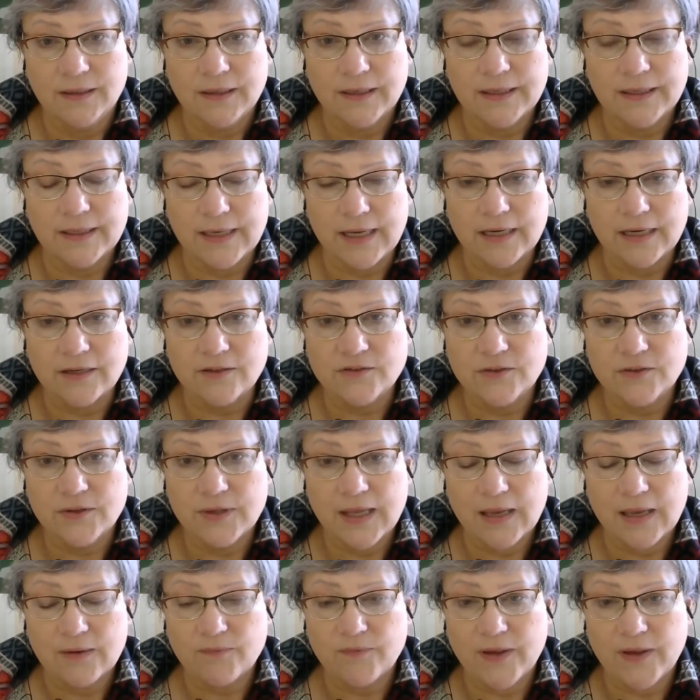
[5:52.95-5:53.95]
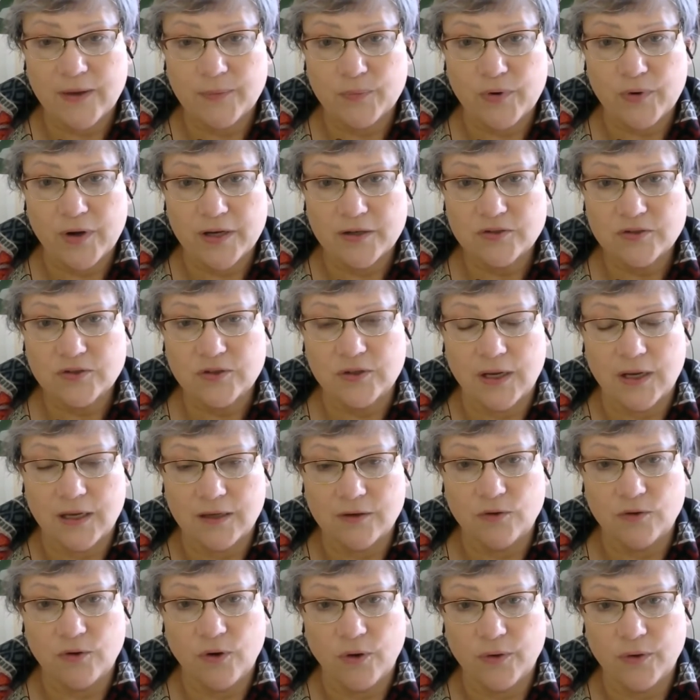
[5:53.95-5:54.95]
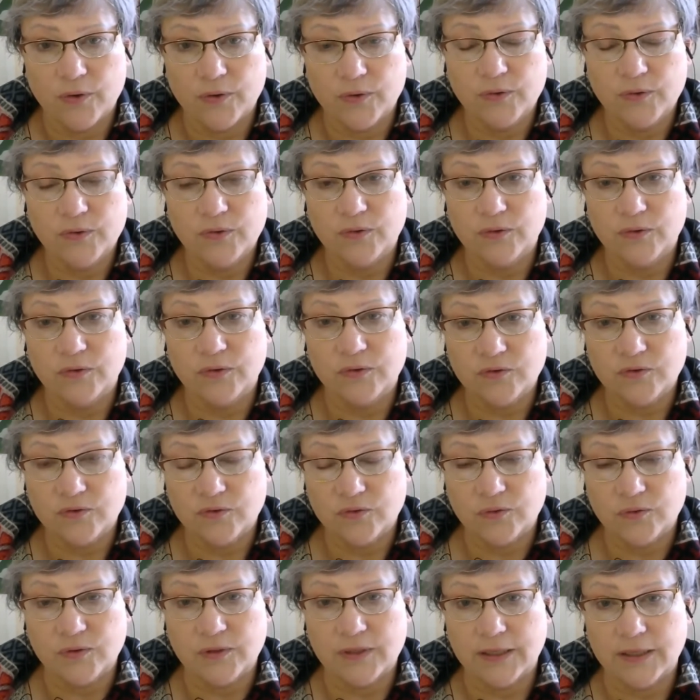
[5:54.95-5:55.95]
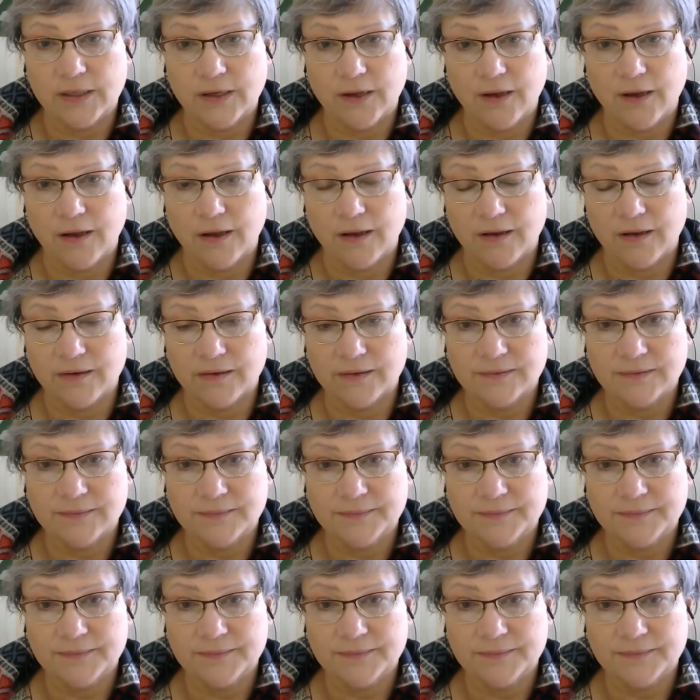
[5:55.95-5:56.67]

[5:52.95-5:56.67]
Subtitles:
Connect to that vibration and know who you truly are.